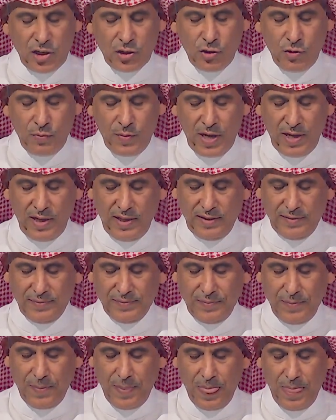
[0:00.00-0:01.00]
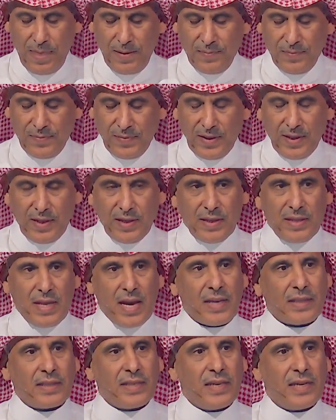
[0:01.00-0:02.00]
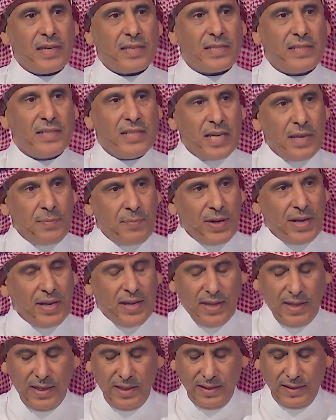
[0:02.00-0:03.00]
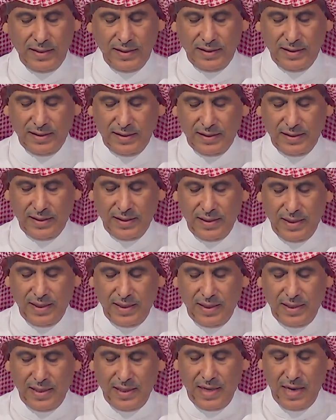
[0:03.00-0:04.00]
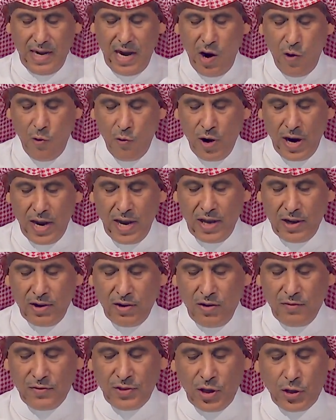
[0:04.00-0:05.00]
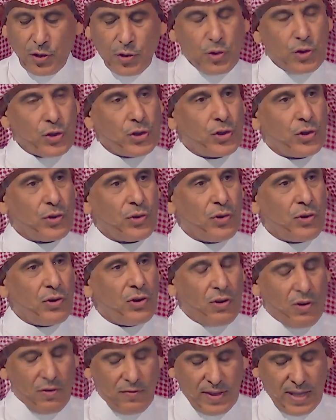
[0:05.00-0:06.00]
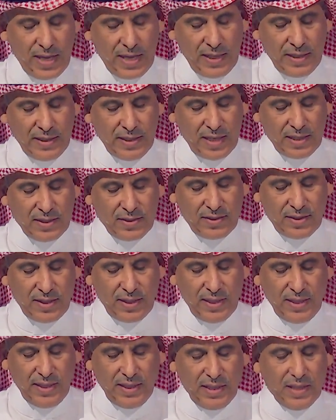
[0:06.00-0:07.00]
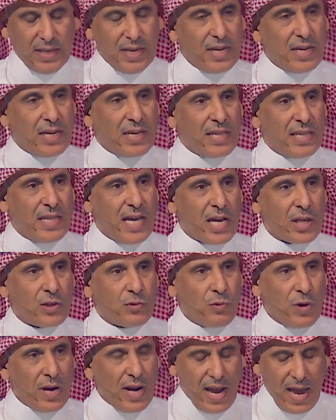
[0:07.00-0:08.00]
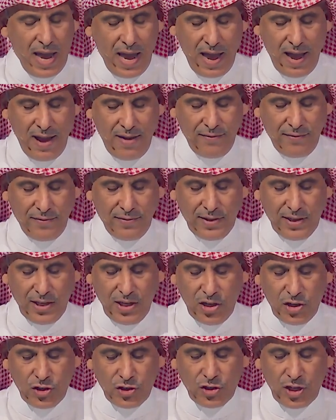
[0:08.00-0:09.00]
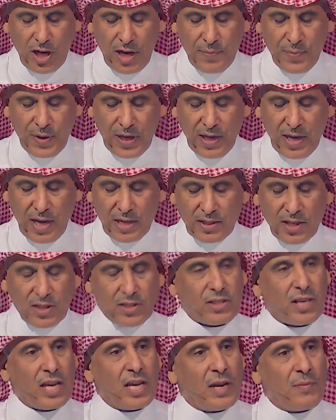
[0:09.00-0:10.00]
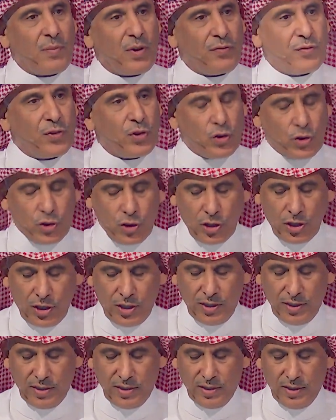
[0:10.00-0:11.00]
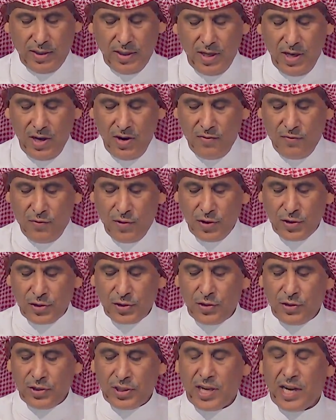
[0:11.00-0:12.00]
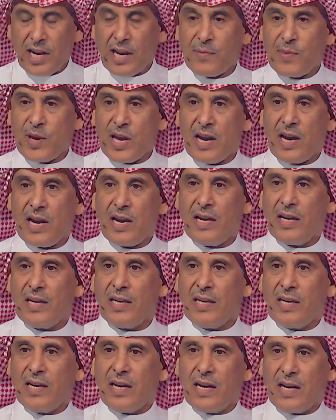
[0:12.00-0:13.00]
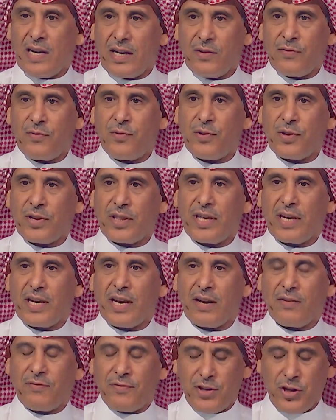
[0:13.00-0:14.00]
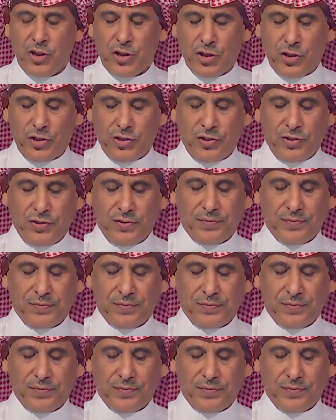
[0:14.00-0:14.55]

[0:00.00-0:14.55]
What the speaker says: me that he is deeply aware of the crucial role of the industry that will have in shaping a sustainable future for Saudi Arabia and for the Gulf regions.